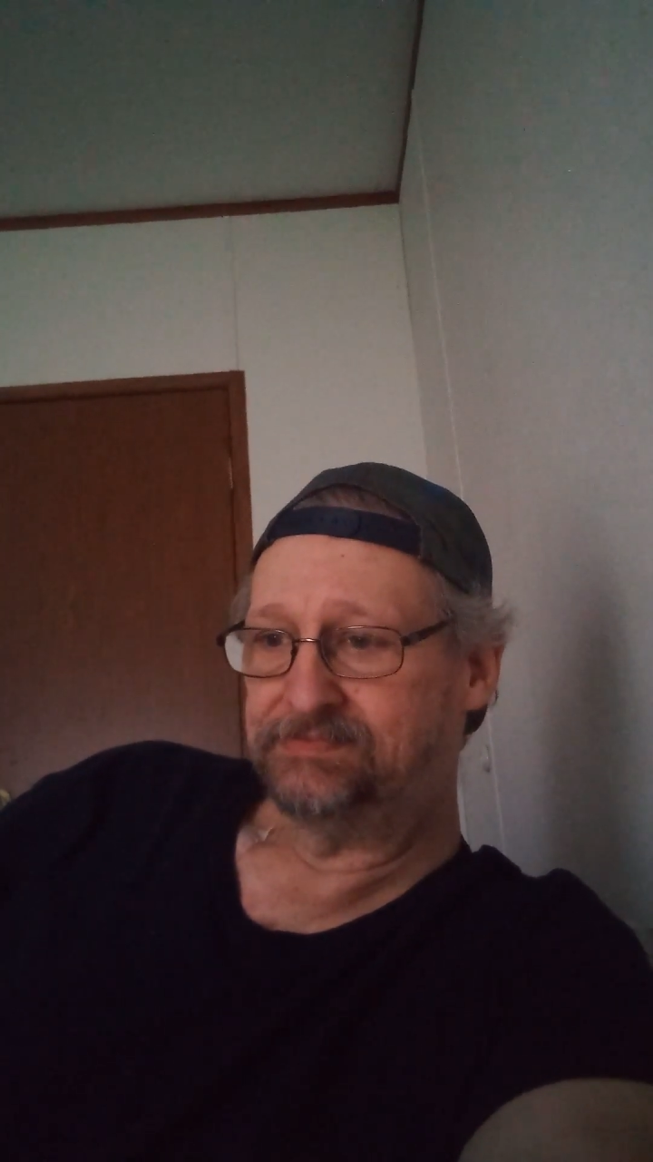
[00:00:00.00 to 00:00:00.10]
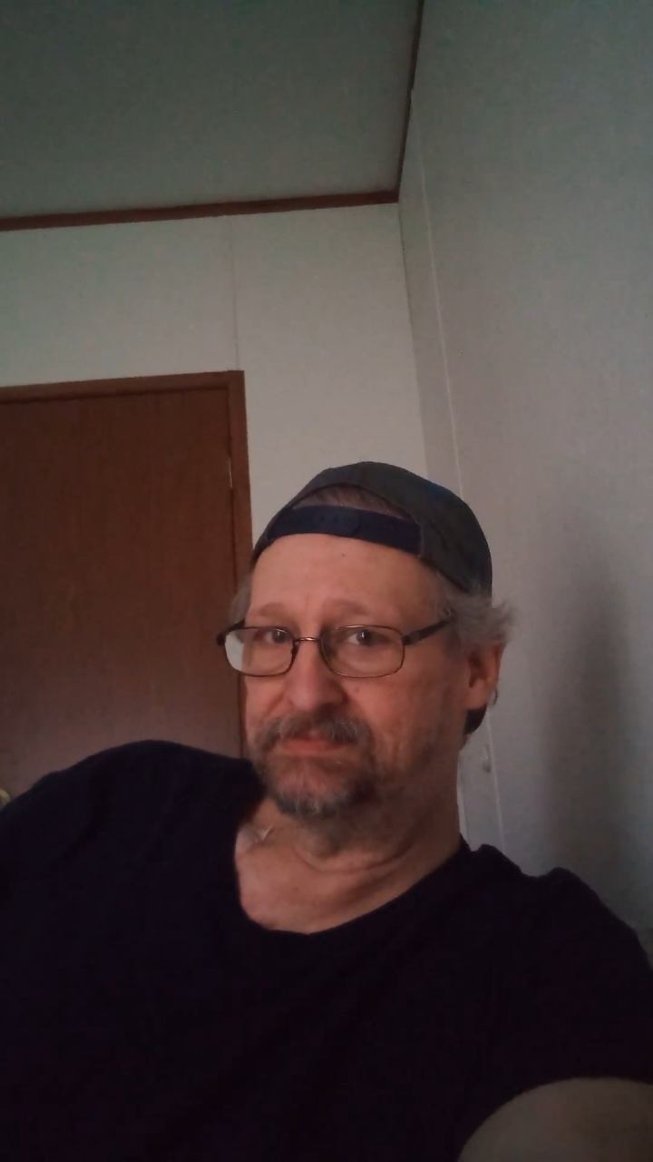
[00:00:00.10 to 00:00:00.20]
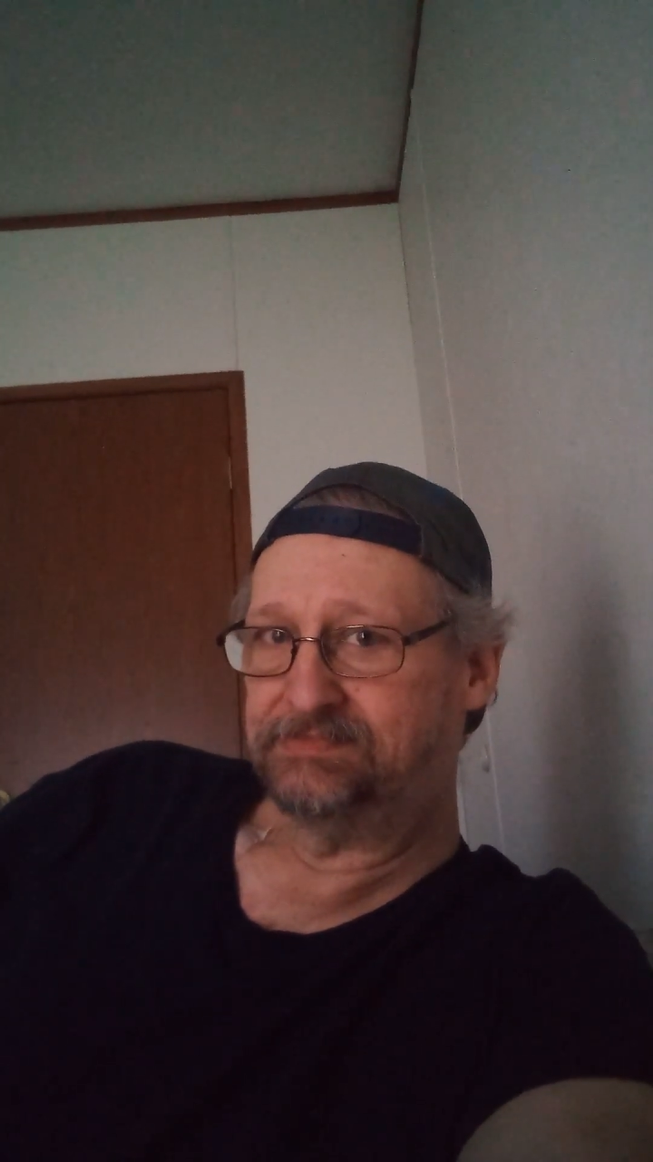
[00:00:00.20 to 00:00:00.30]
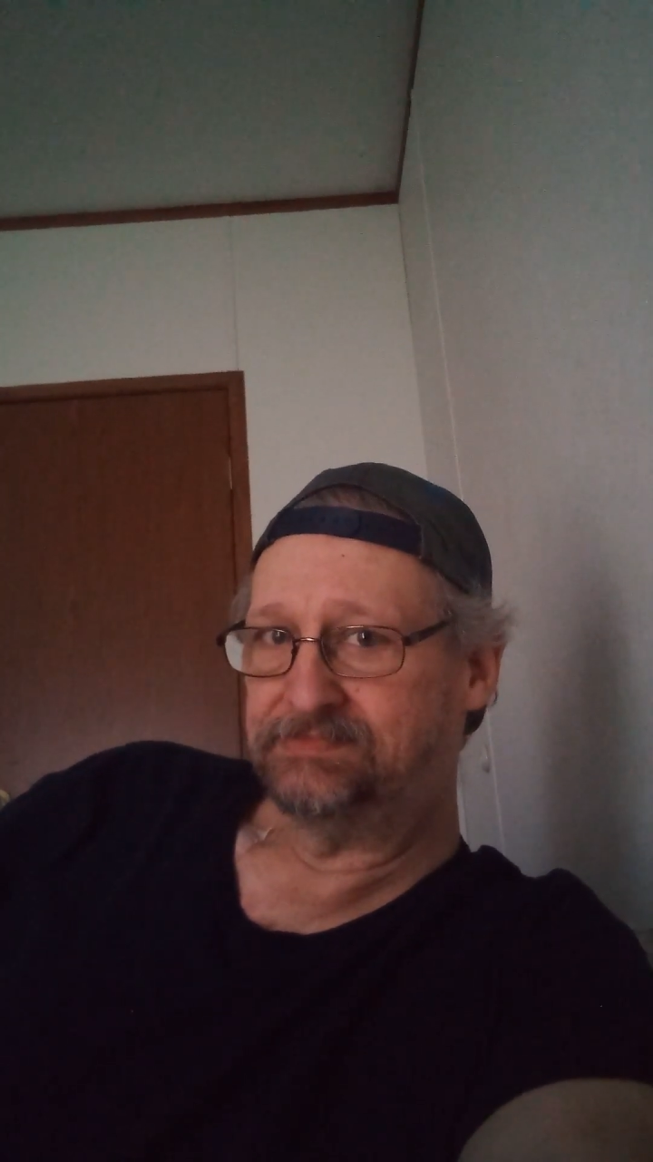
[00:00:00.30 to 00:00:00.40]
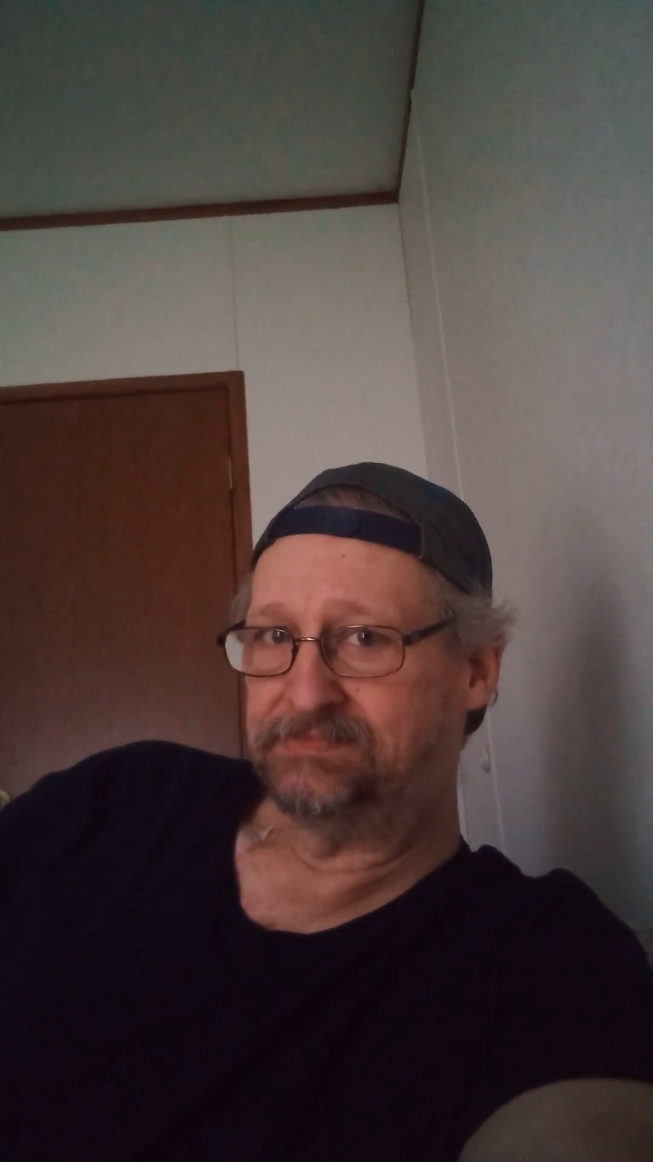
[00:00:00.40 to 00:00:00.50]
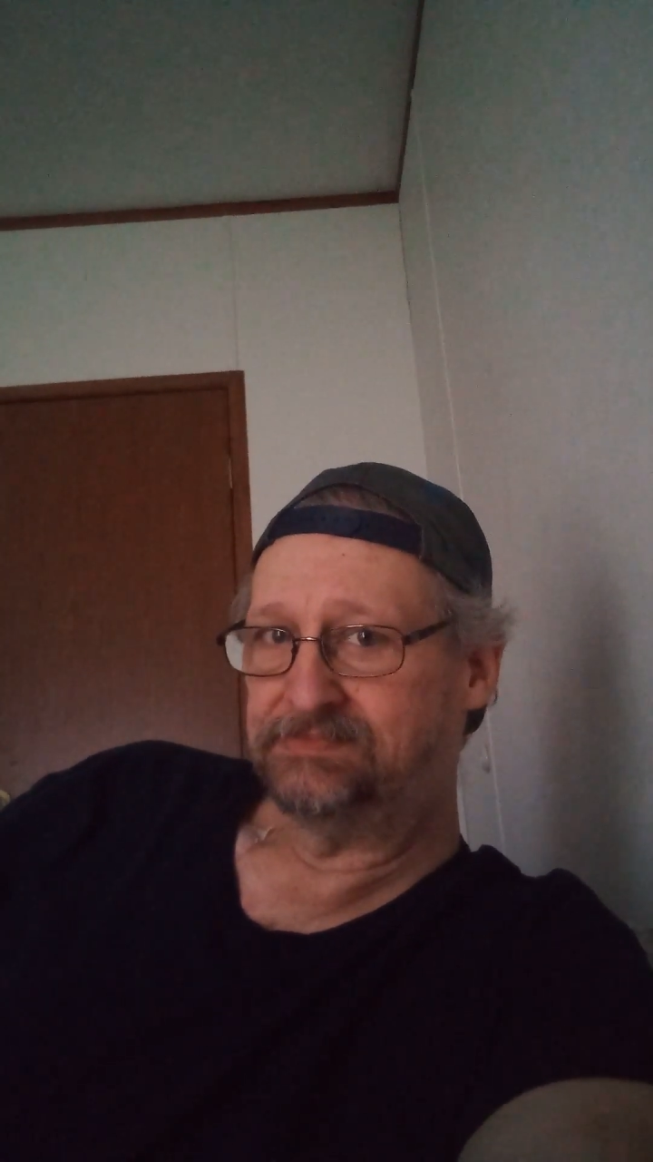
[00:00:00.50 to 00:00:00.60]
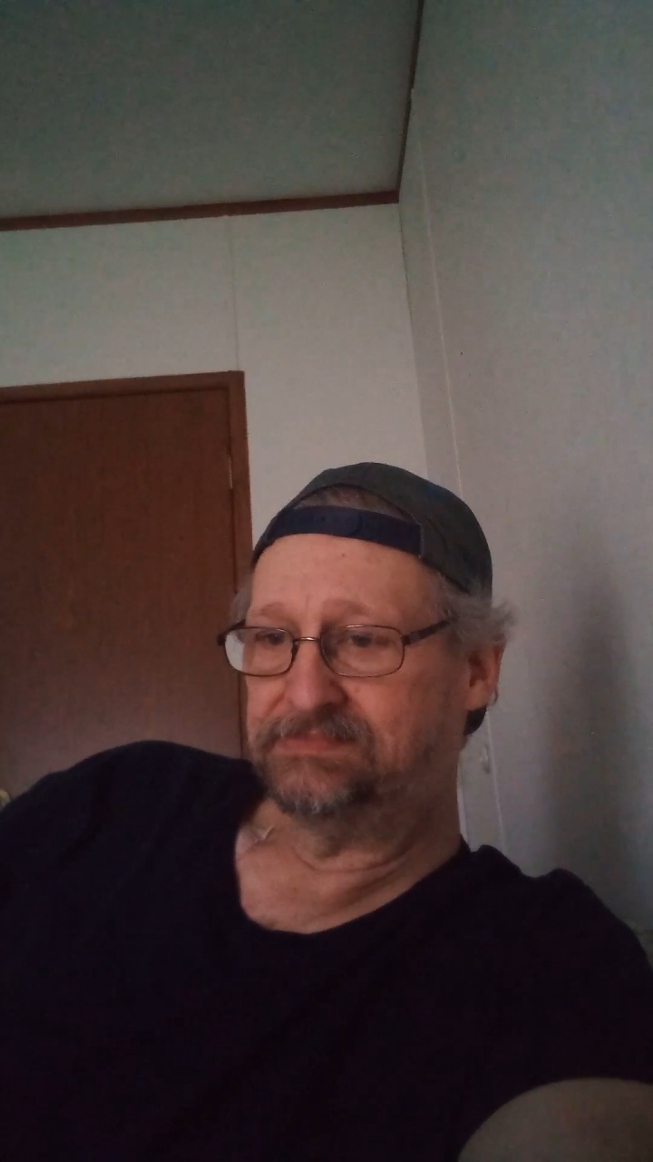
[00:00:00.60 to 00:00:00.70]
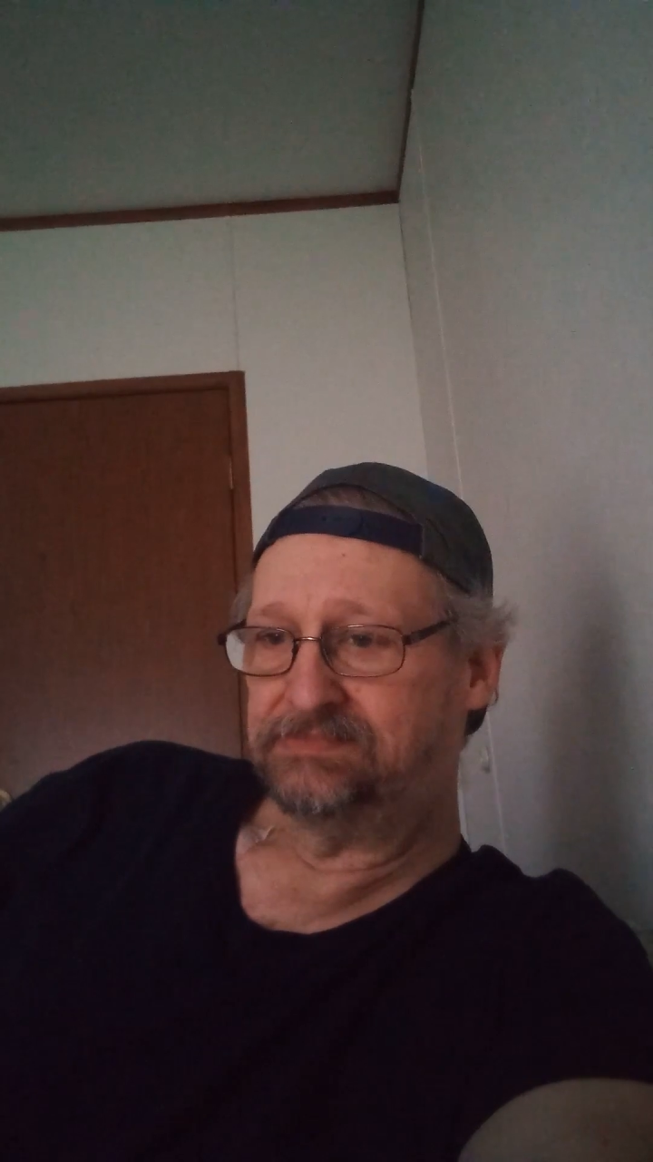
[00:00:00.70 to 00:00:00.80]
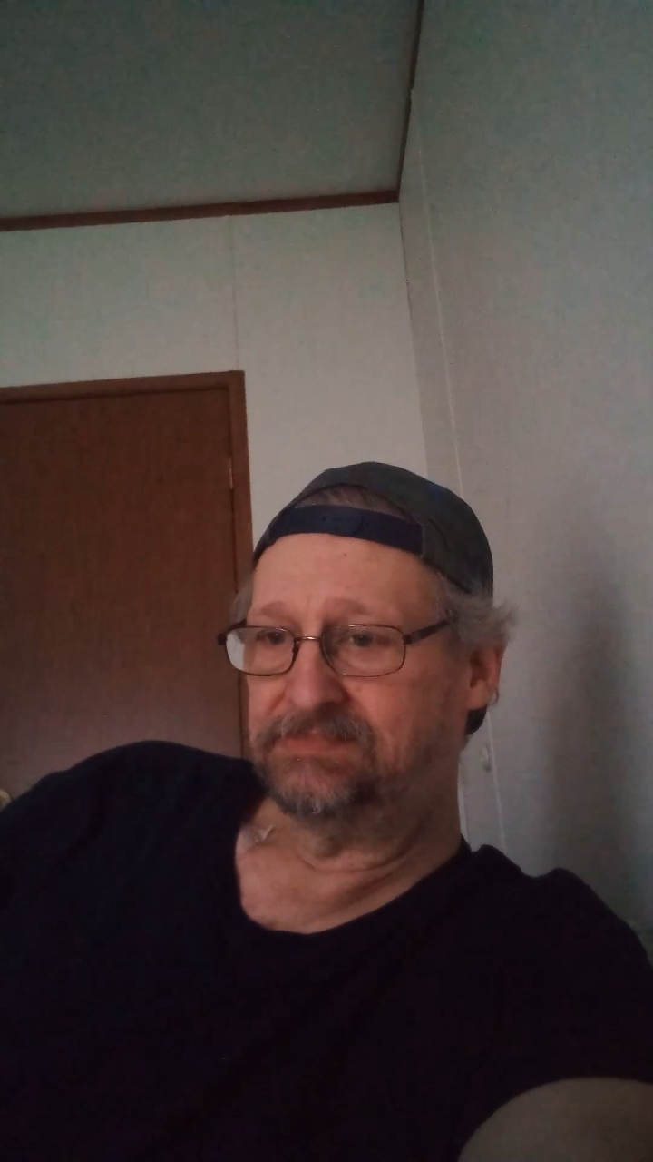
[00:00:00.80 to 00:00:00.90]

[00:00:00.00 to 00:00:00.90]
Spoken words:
I'll try to